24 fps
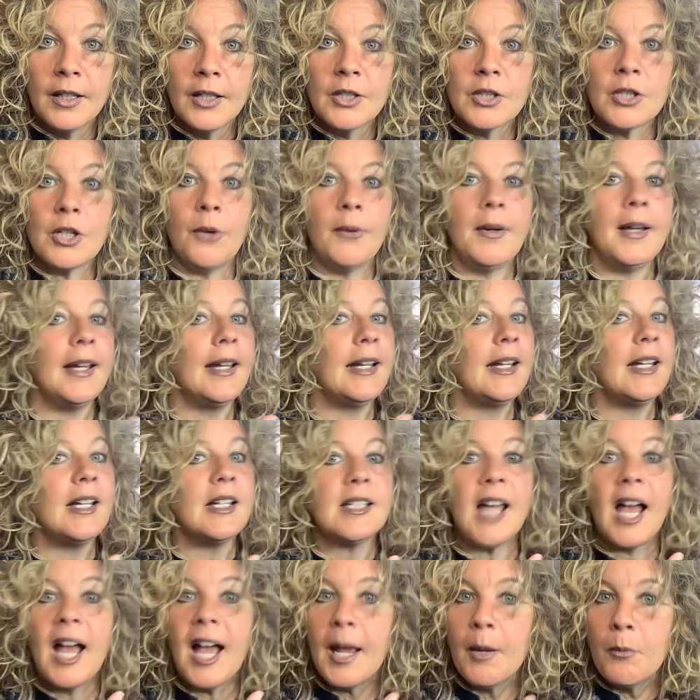So
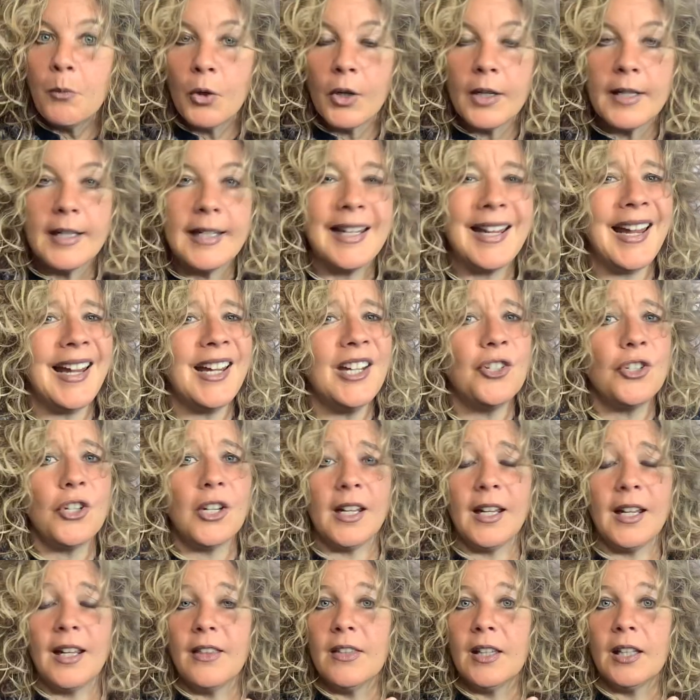anytime we're
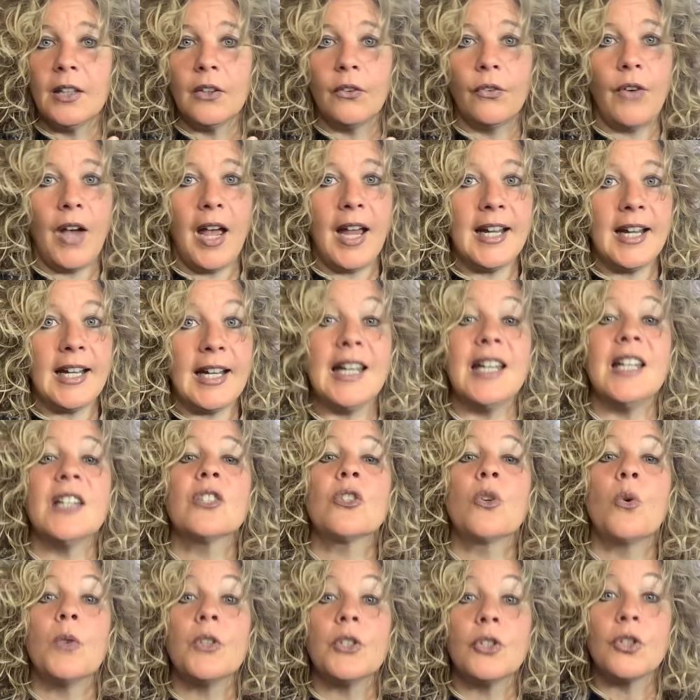engaging in this fight, it is
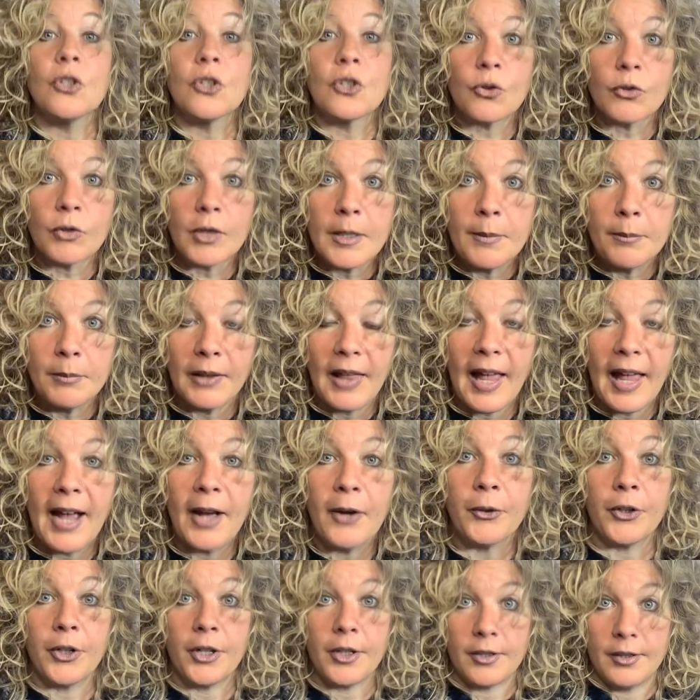going to scream
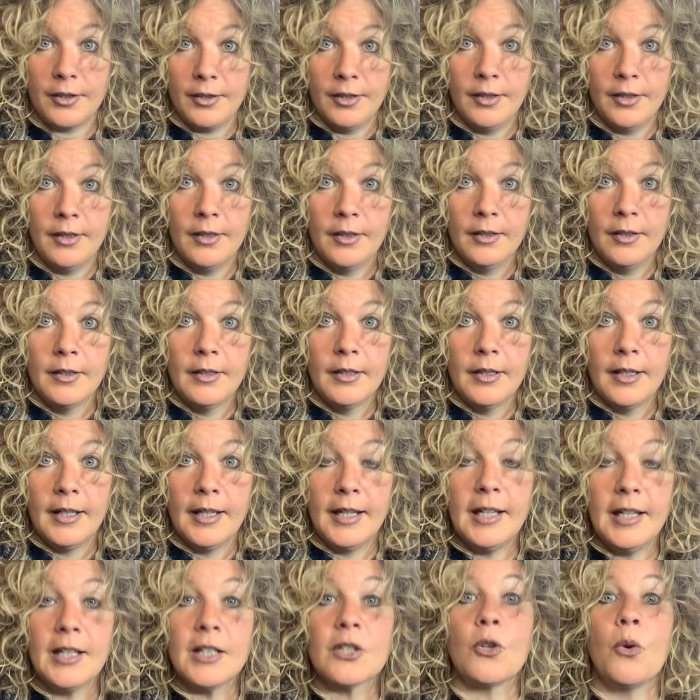louder.
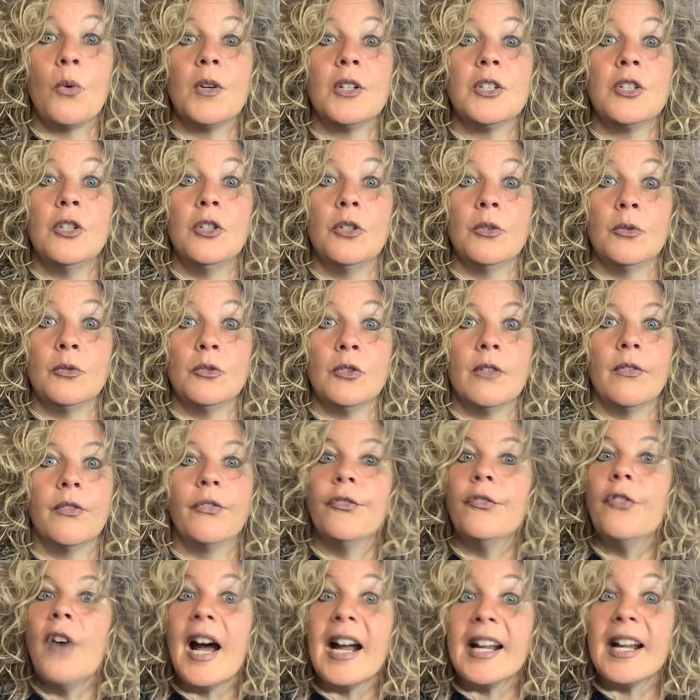It is going to
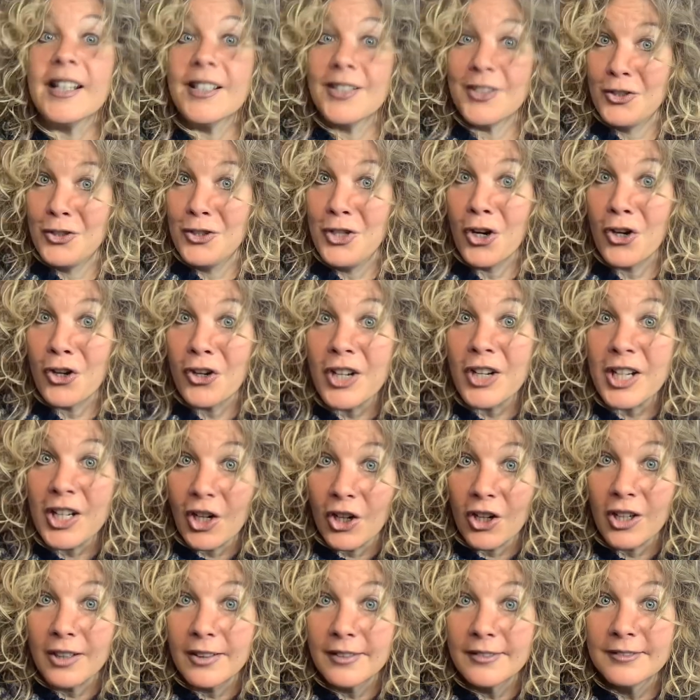fight
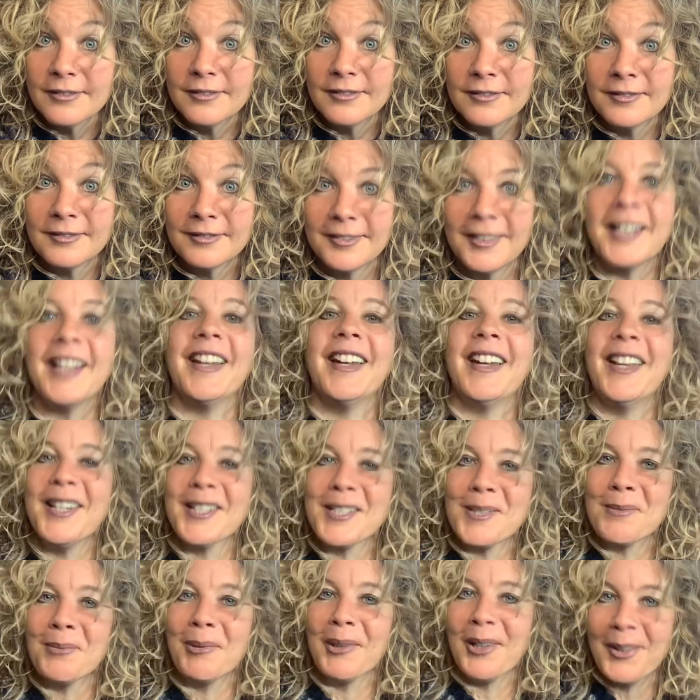dirtier. It
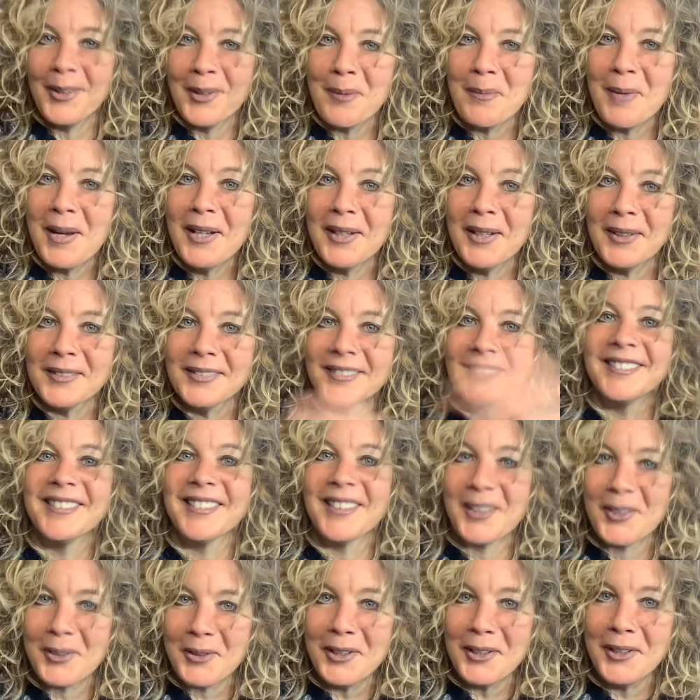hits below the belt,
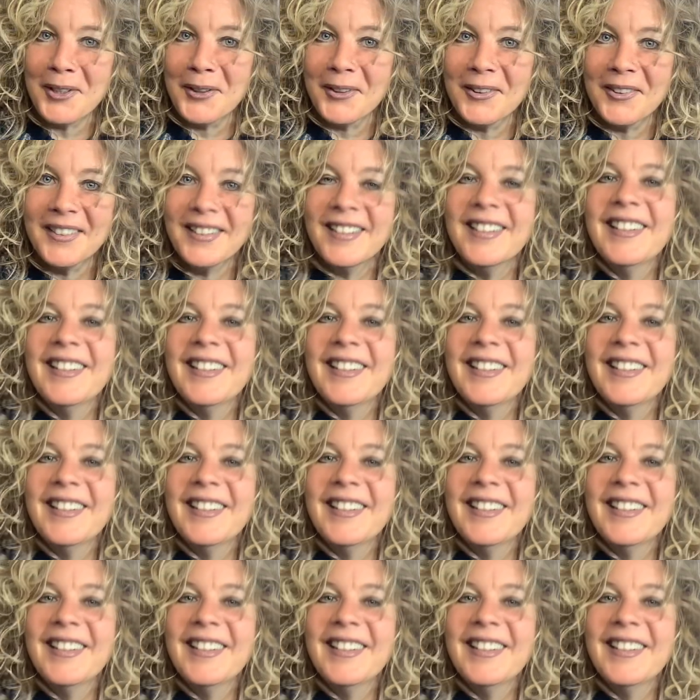the groinal.